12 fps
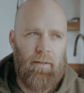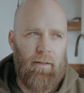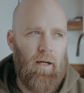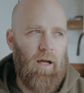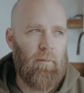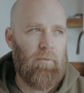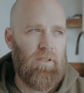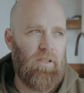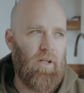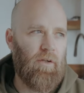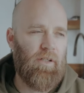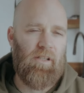
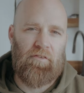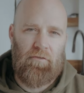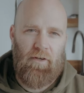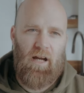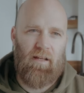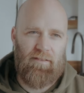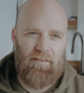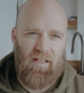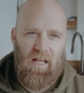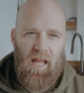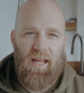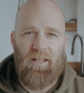You know, it's fast
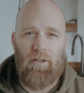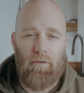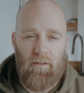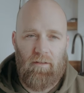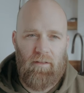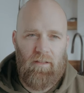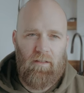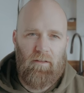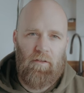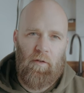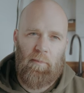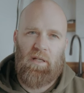and accurate.
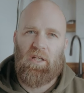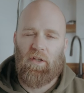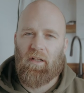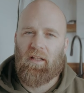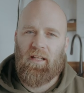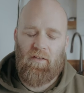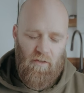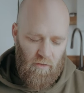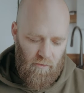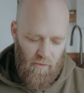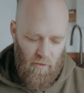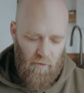Depending on the lens you
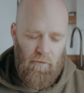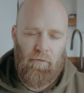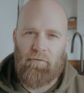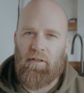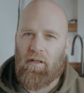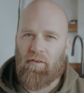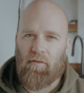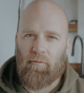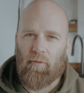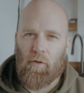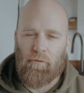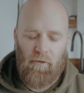use, you know, this 50
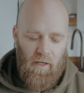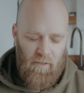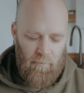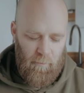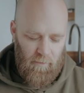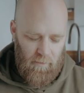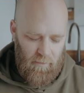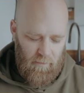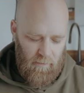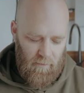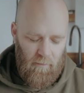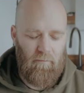isn't real fast, but,
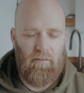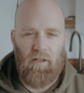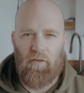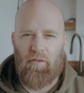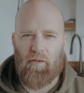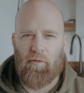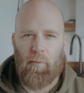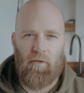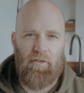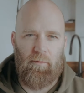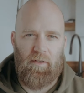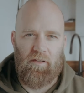you know, it's not
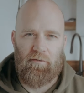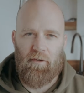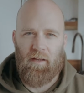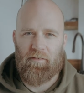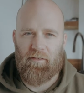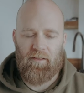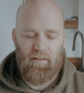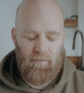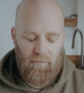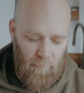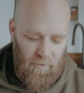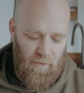supposed to be a fast
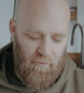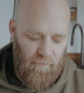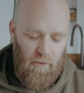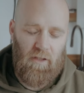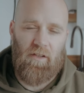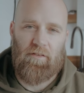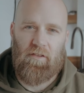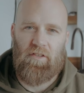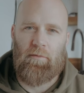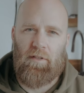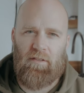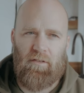lens. But the focus
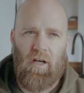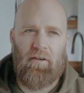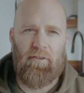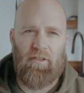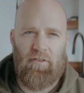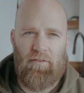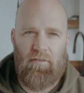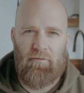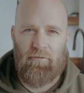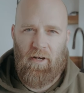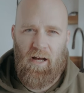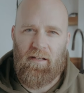system itself is
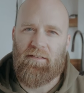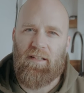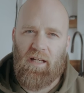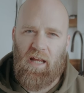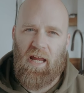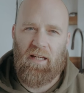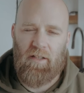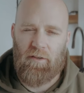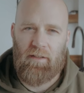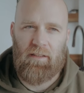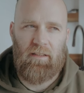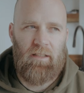fast and
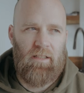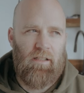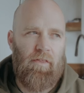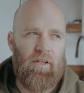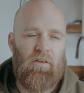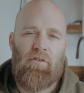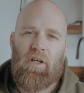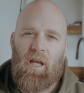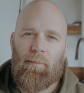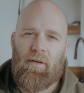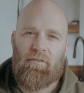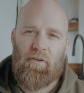accurate. I think if you're
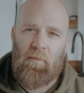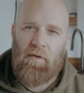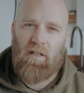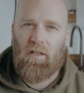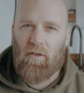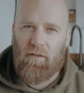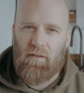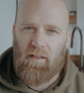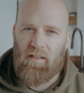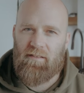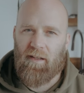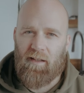coming from a Nikon
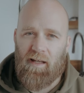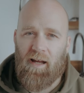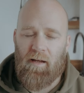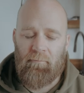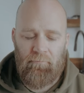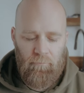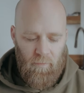SLR,